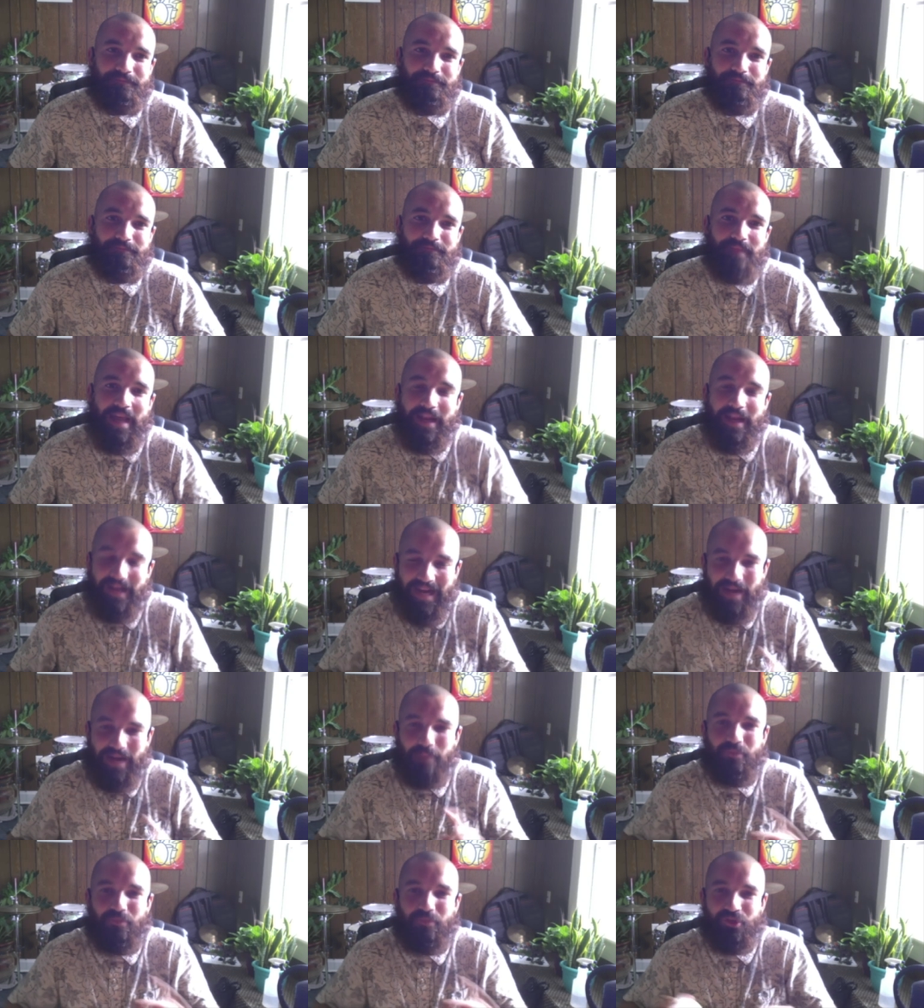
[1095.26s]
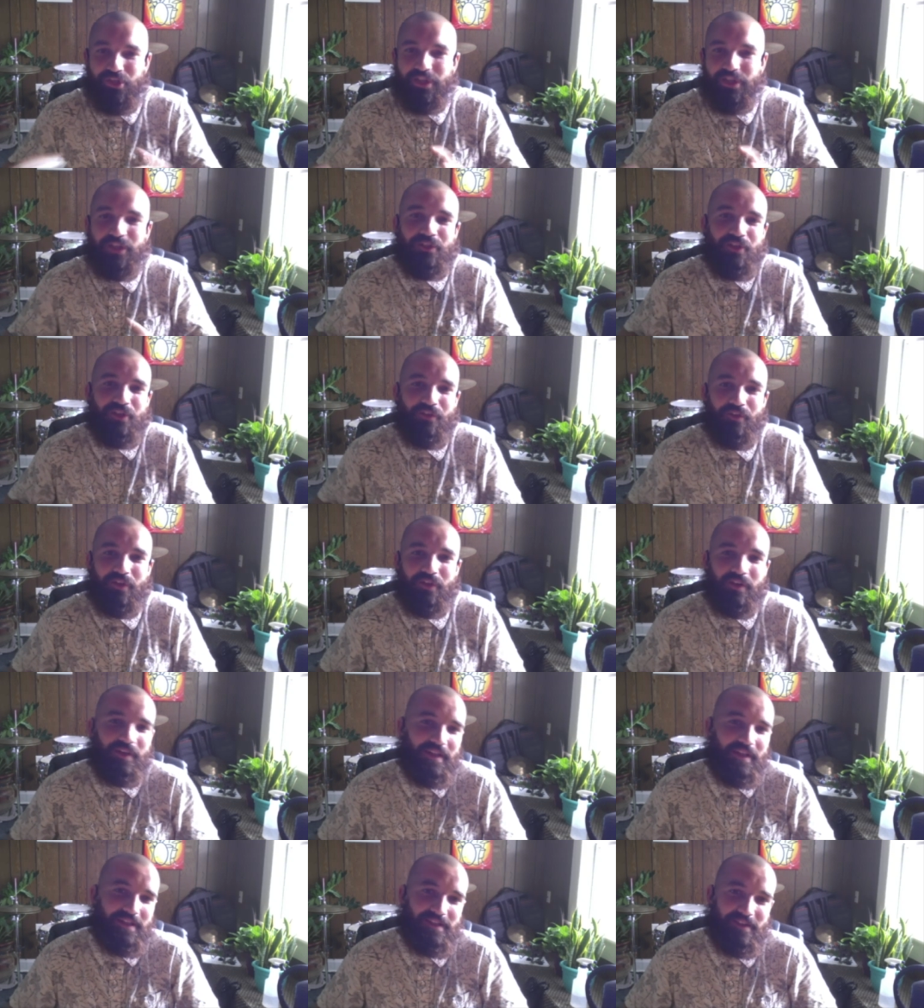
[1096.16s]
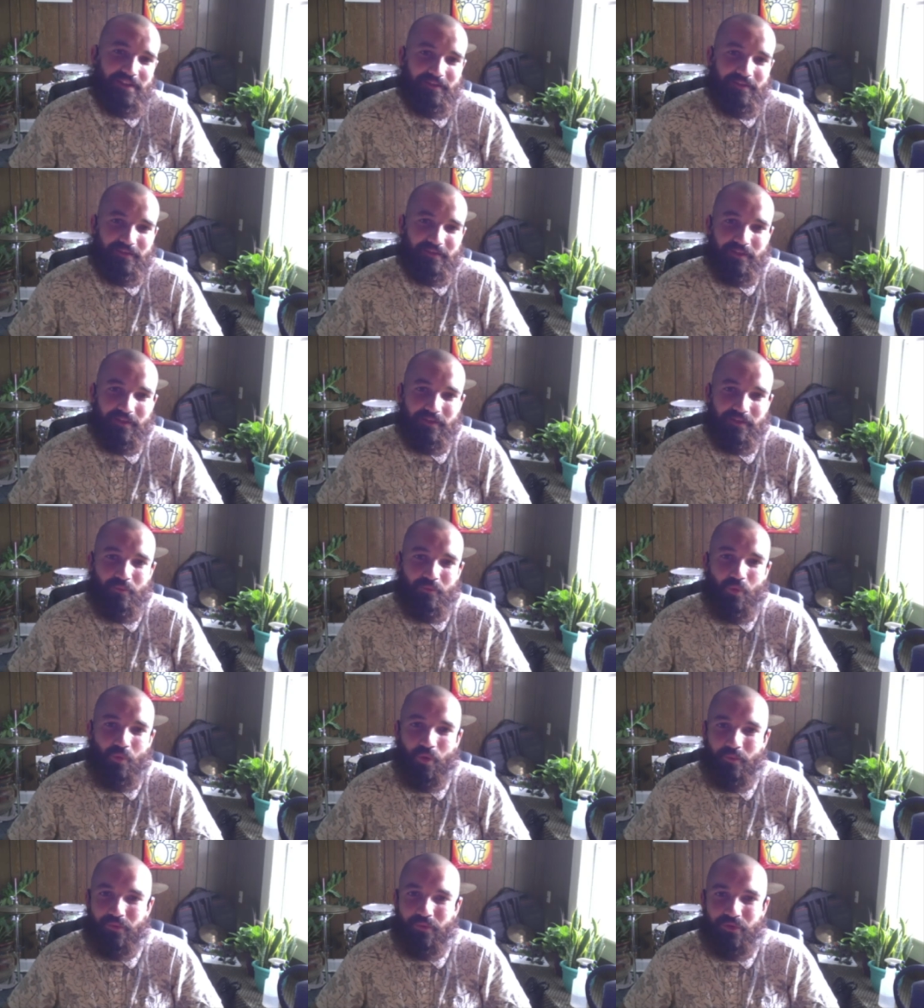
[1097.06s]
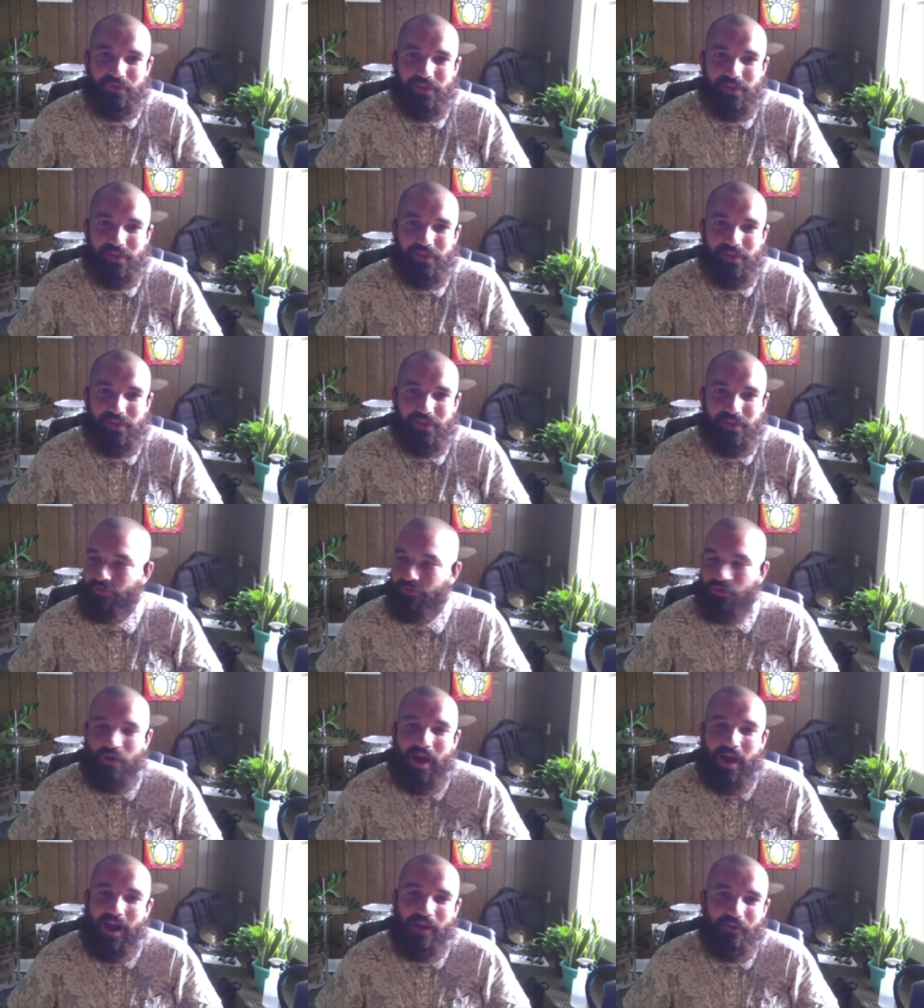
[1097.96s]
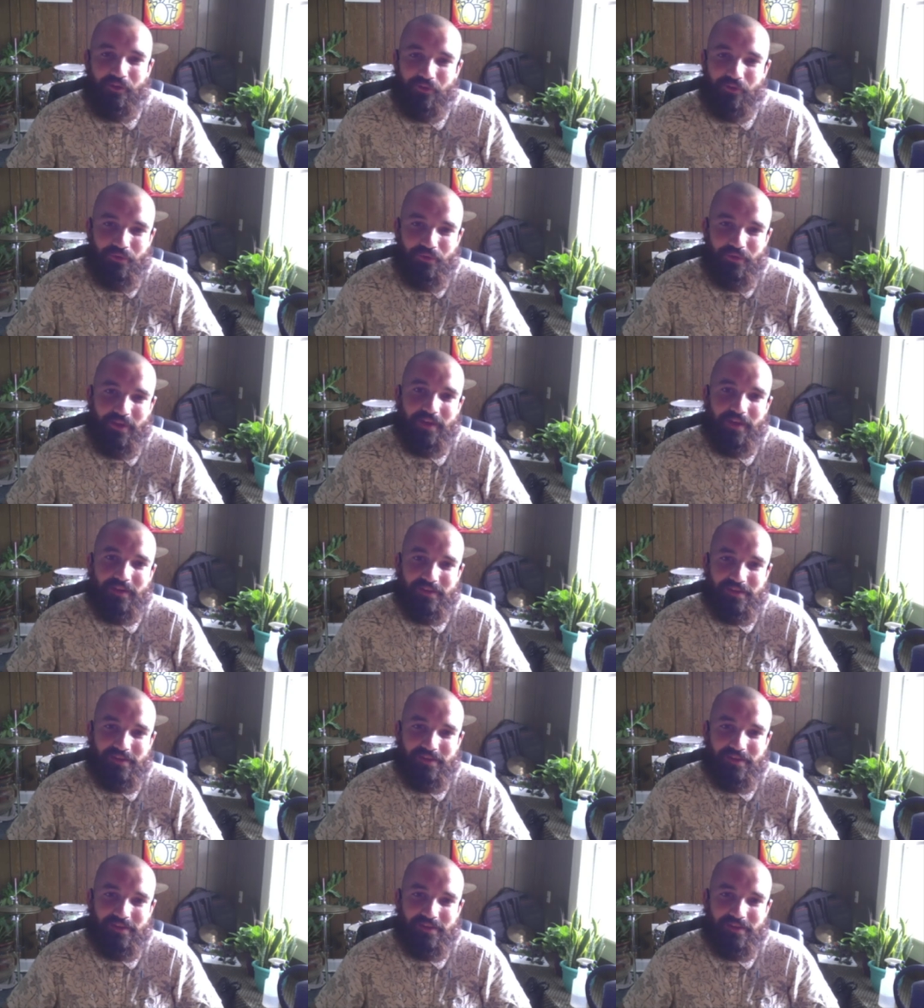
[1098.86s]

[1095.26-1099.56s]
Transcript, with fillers: and kind of pushing each other to listen to more music and try out new things.